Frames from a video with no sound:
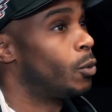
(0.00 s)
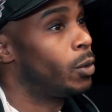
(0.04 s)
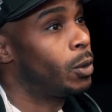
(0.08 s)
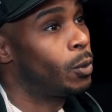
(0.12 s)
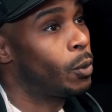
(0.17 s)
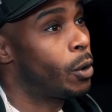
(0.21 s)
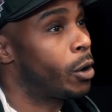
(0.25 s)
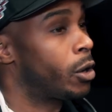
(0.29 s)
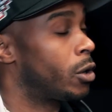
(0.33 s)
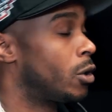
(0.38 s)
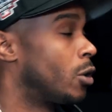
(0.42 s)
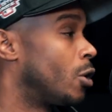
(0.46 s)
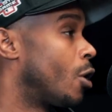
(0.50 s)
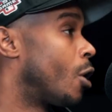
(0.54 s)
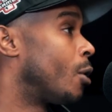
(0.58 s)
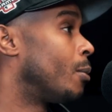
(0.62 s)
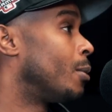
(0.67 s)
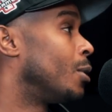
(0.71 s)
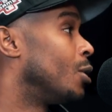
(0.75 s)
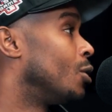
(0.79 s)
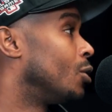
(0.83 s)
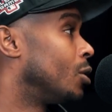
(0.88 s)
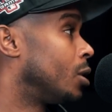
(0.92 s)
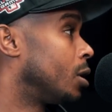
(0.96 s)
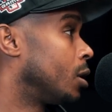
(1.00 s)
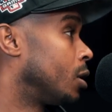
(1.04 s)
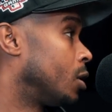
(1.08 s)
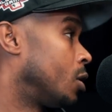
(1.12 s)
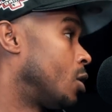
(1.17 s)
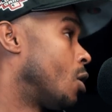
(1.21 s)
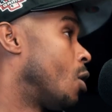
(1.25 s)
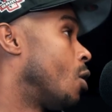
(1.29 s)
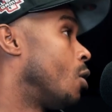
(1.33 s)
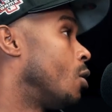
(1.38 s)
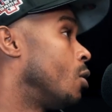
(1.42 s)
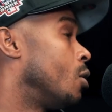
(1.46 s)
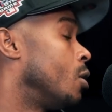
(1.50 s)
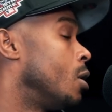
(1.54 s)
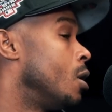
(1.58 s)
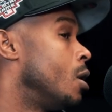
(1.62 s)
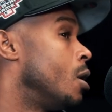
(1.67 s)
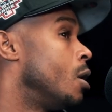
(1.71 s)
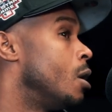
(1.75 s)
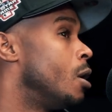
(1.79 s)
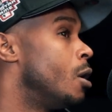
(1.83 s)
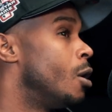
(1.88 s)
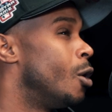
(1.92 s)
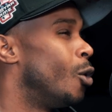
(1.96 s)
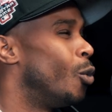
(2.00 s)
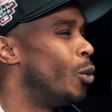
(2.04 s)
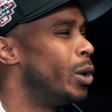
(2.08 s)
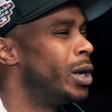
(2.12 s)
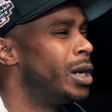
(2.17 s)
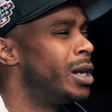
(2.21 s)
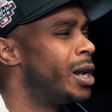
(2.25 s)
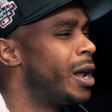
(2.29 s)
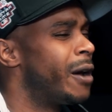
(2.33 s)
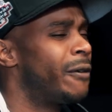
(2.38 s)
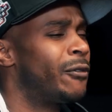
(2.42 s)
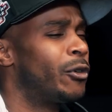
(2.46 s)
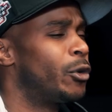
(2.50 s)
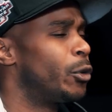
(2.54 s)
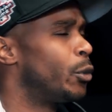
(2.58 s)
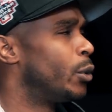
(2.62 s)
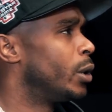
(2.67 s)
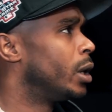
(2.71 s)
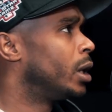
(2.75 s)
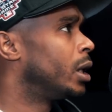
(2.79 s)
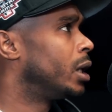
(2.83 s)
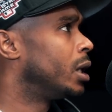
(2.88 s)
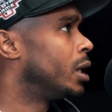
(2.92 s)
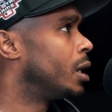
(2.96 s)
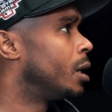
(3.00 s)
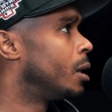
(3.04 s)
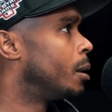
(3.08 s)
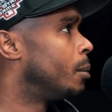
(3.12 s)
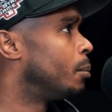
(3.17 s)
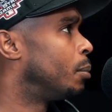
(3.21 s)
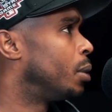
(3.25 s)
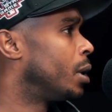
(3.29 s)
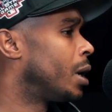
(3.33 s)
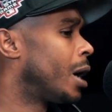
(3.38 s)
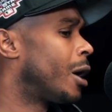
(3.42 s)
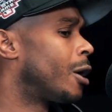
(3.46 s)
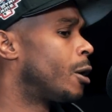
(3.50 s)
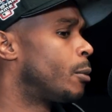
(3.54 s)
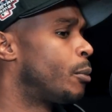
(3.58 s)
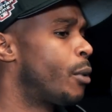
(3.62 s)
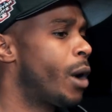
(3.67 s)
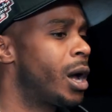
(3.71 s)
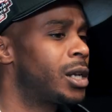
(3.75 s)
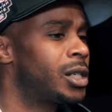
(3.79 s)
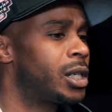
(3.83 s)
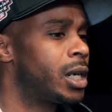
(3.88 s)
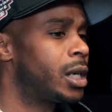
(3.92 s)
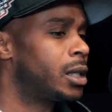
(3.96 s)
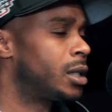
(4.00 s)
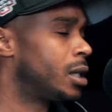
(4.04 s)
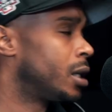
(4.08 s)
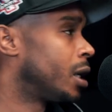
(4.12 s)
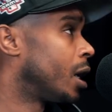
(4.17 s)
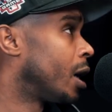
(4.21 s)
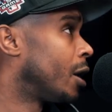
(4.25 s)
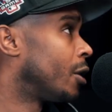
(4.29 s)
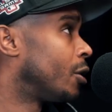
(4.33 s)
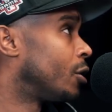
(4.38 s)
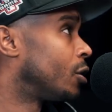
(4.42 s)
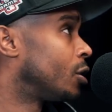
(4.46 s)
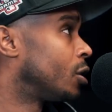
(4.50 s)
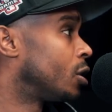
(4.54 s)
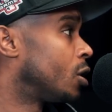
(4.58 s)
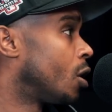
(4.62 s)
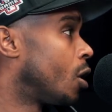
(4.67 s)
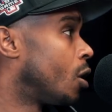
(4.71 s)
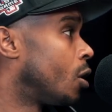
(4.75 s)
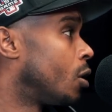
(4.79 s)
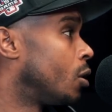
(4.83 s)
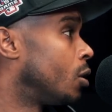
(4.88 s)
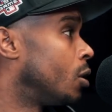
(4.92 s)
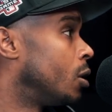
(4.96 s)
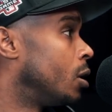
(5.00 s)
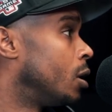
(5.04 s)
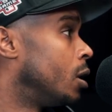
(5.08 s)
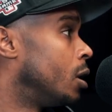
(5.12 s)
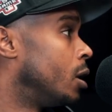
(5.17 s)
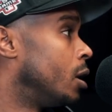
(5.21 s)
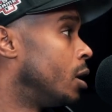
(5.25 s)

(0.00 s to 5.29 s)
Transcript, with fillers: We working on our music, so we never really um, put out a project together. So